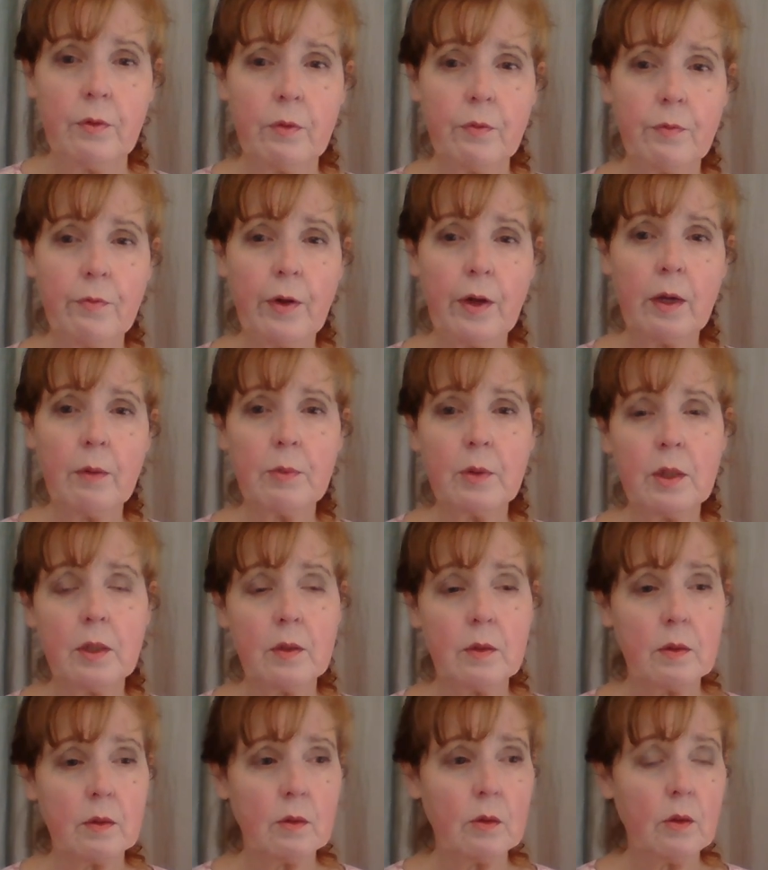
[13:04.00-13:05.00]
your family
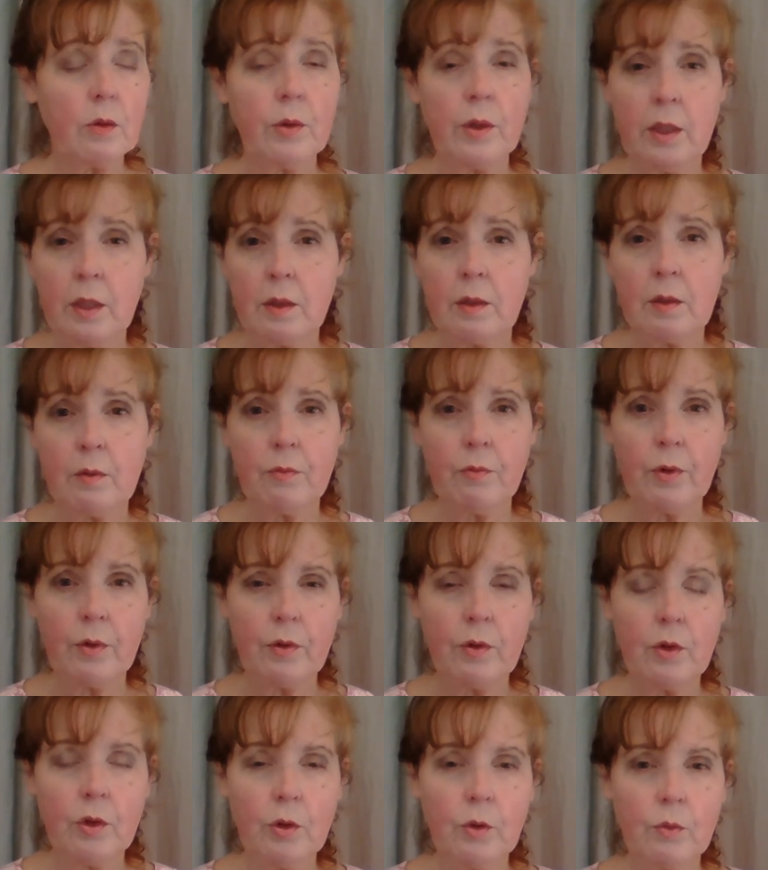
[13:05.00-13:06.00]
is cohesive
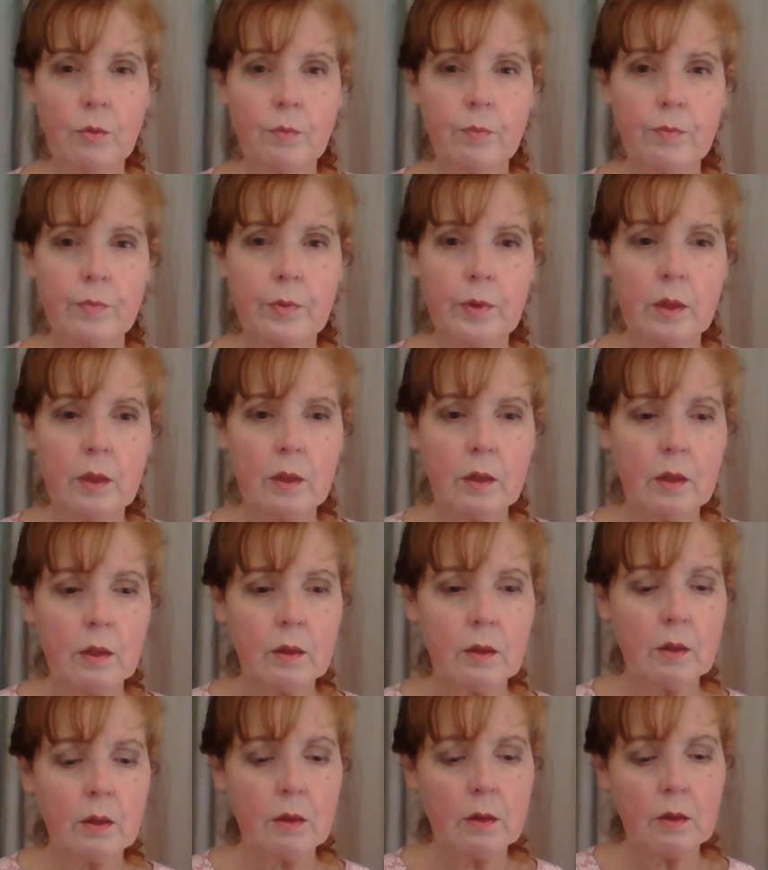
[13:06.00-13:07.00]
with you
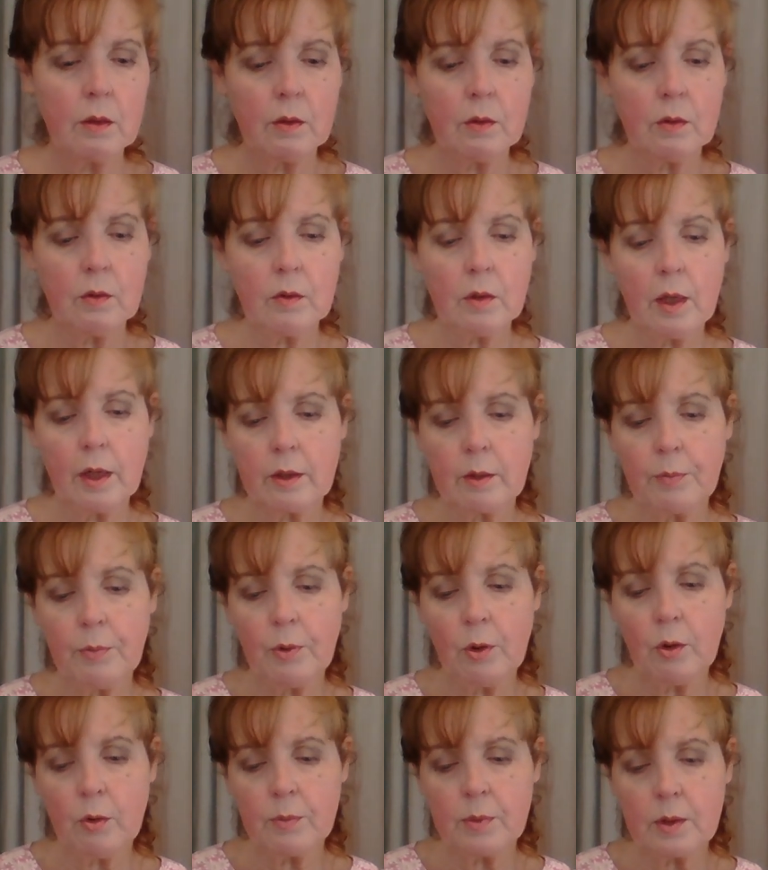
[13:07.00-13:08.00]
and you know like the
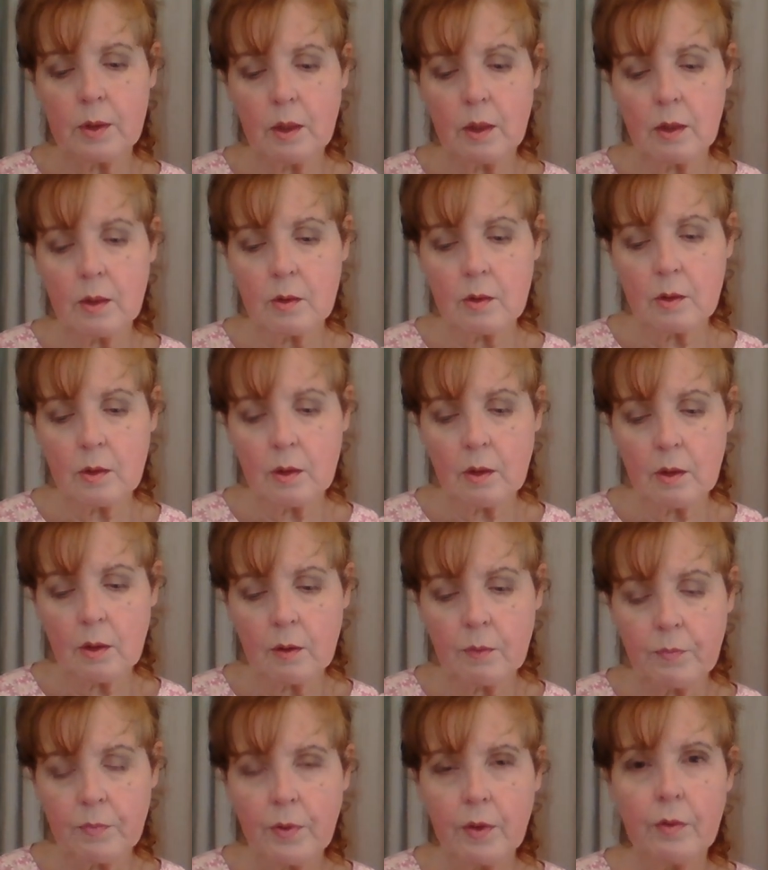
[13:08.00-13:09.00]
poem says
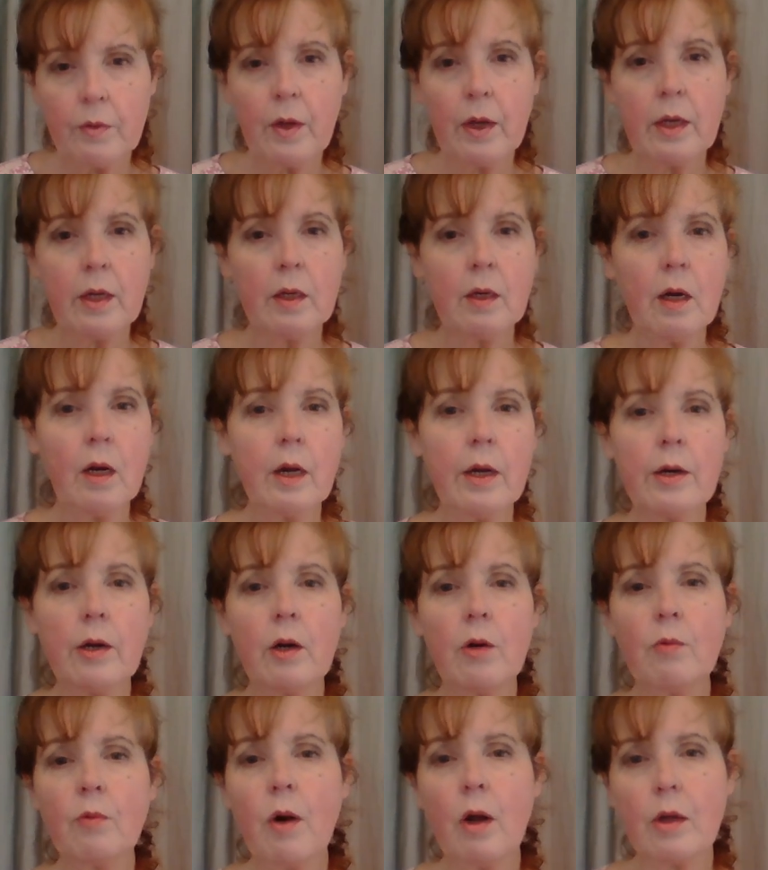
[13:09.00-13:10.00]
uh, they and i
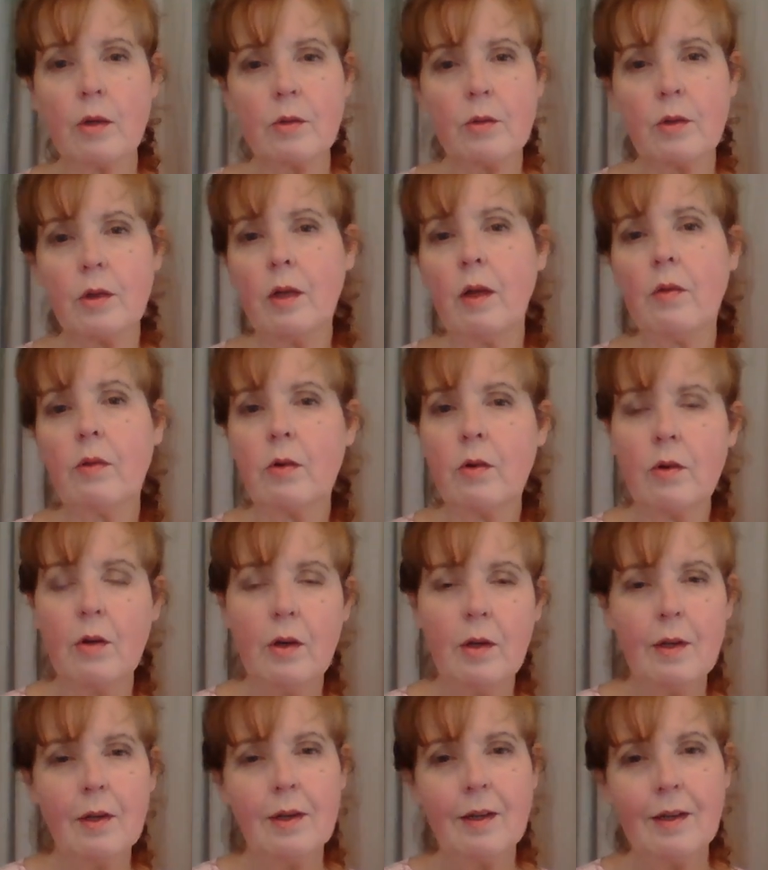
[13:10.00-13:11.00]
are wrought together
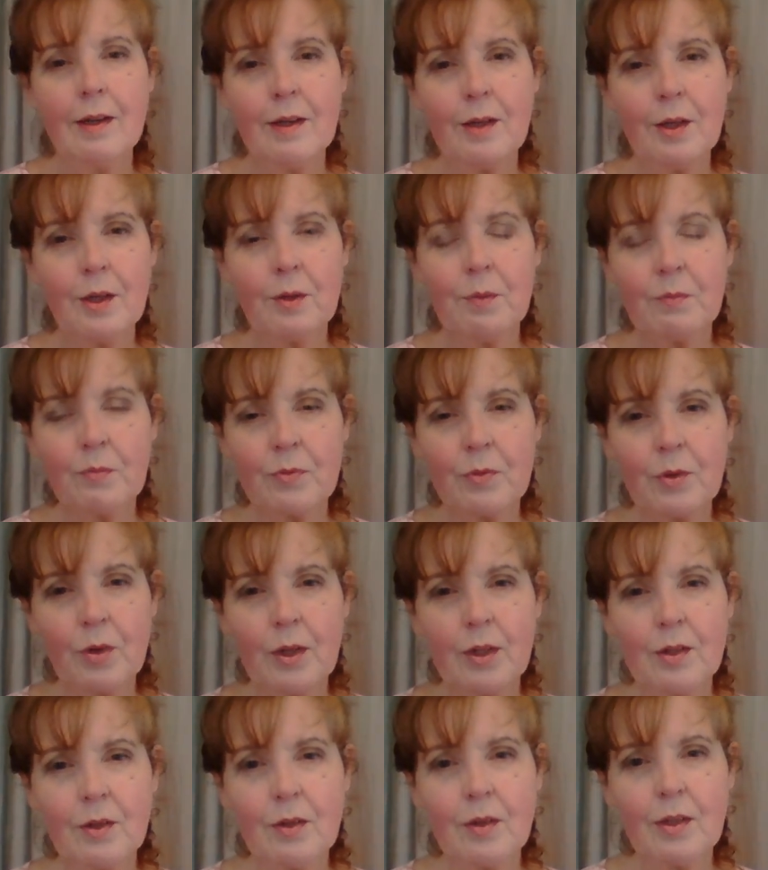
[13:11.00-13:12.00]
um,
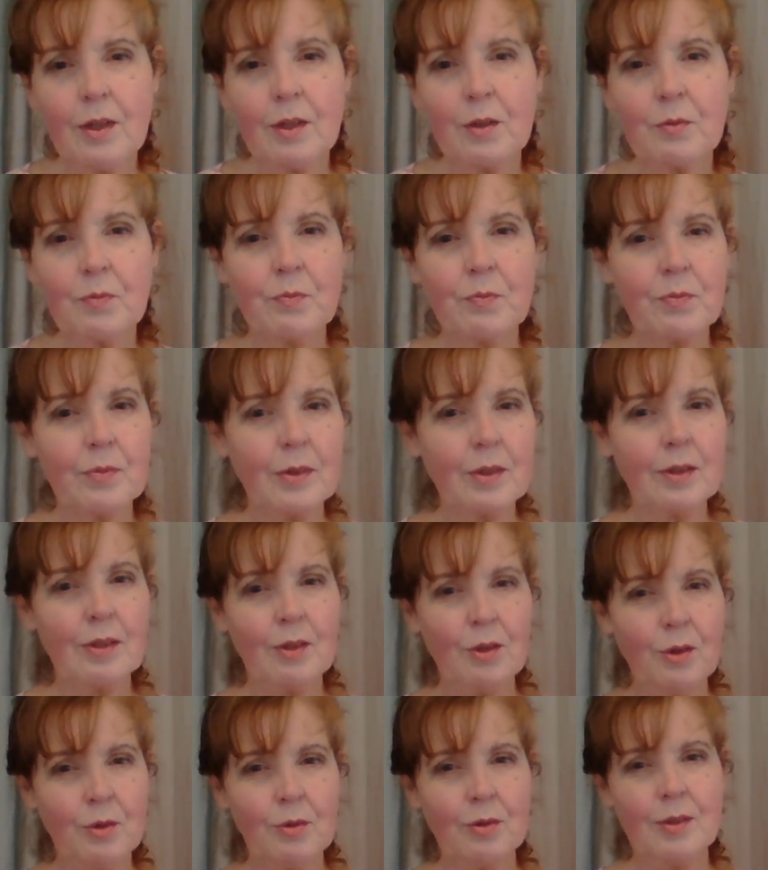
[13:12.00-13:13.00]
trying to think
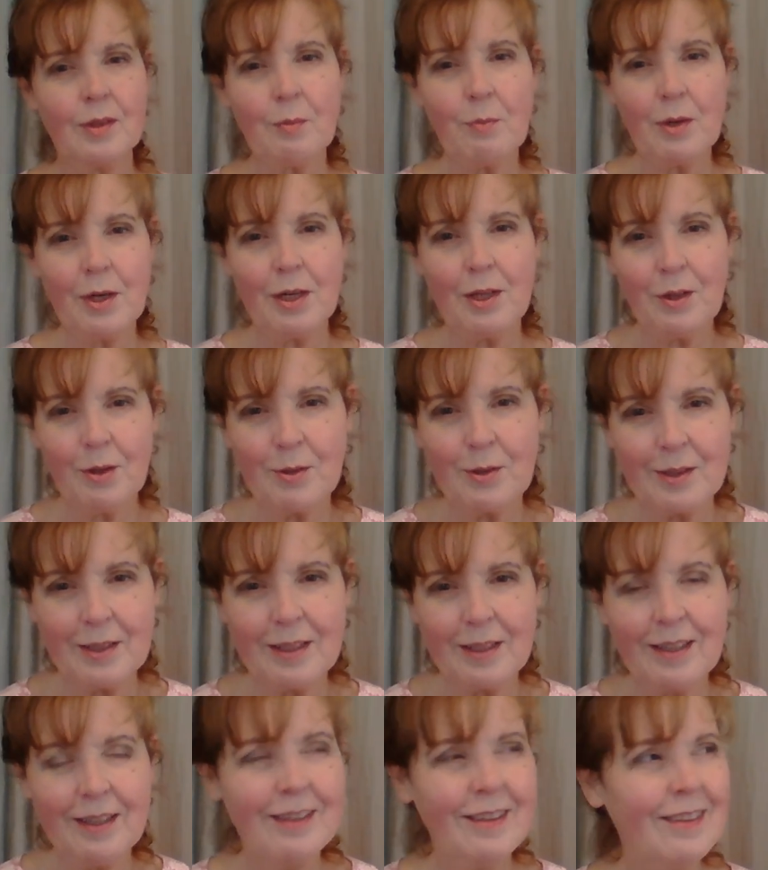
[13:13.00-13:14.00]
somebody knows
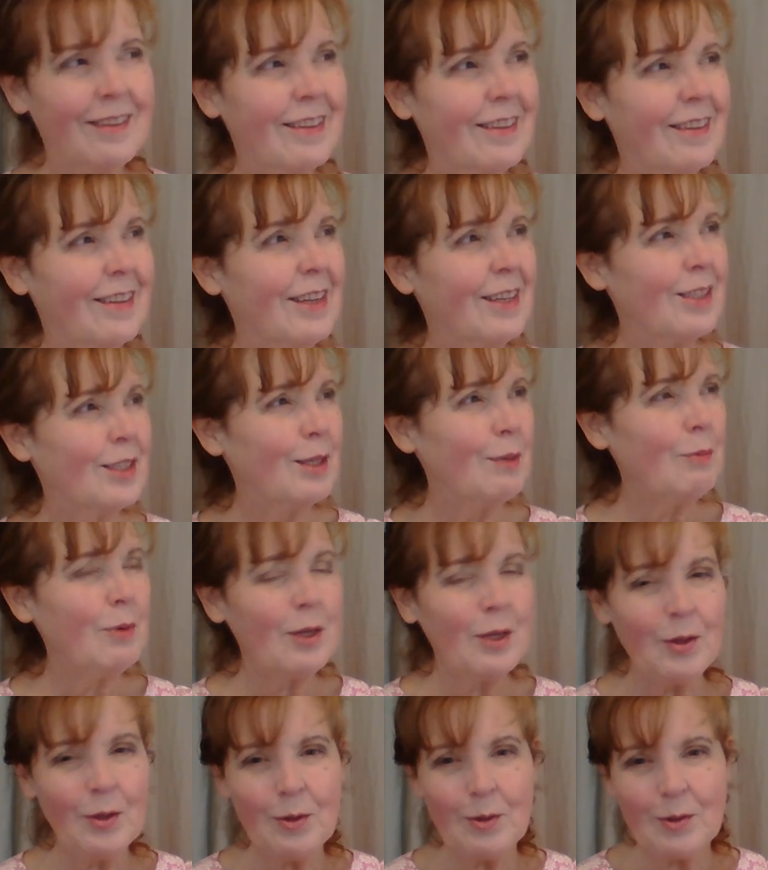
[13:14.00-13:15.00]
the
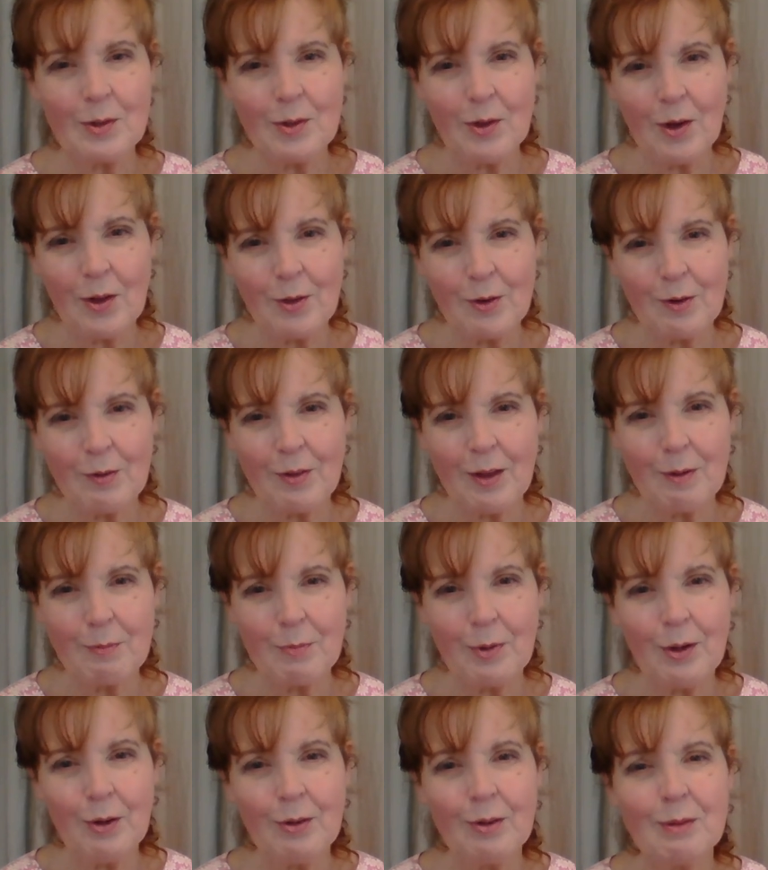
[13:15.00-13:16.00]
somebody knows the author of that
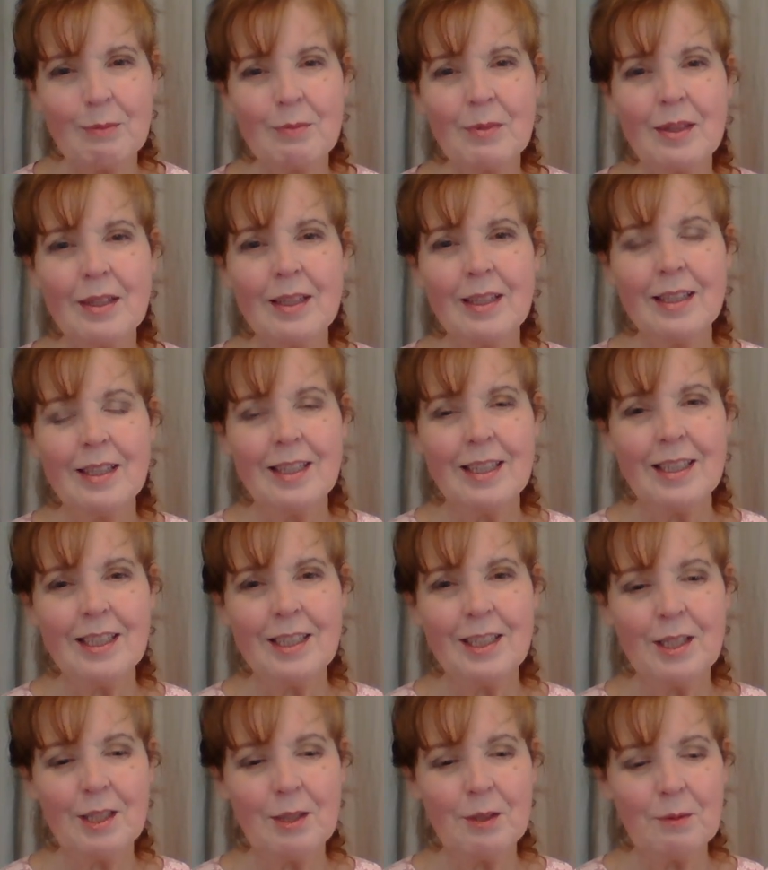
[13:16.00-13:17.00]
poem.
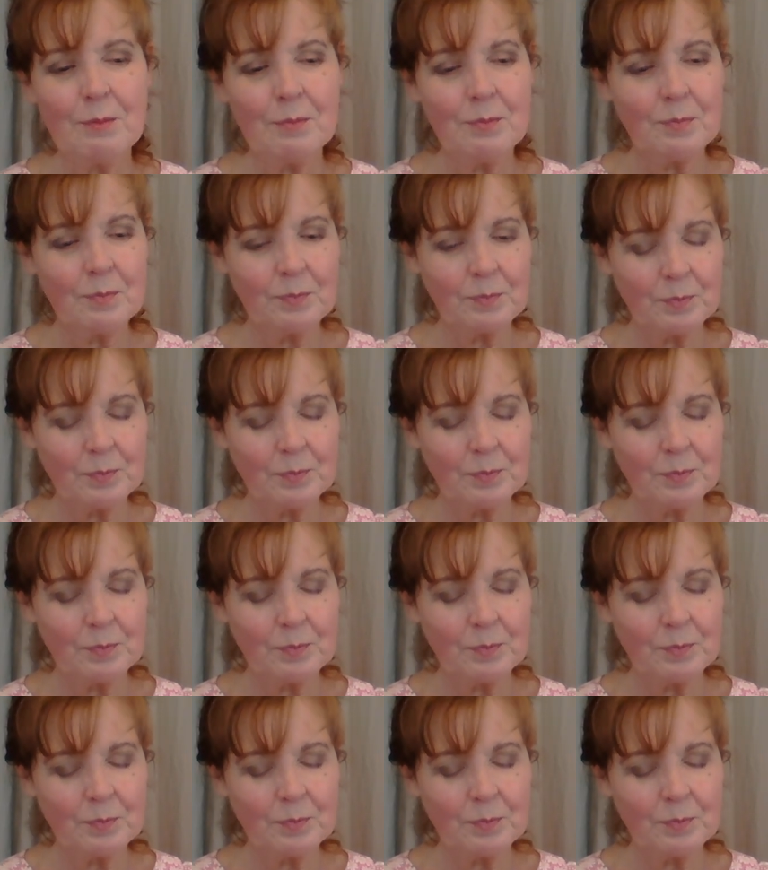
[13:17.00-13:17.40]
Um,